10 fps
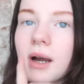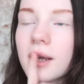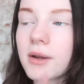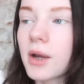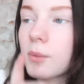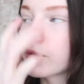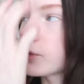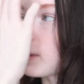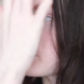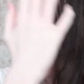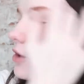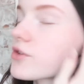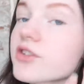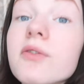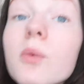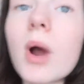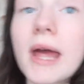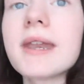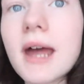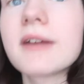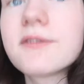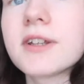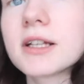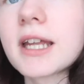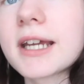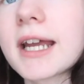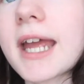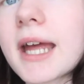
But I, I will do main channel stuff when I feel like I